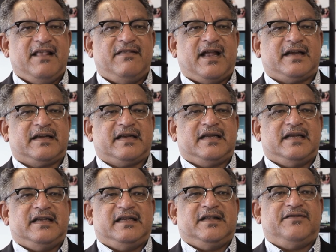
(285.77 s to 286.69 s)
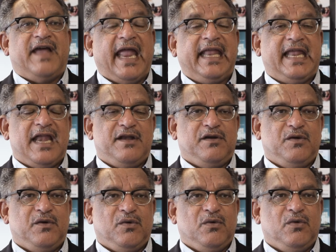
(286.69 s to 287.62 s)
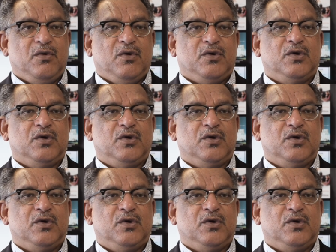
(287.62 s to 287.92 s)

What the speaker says: that they can do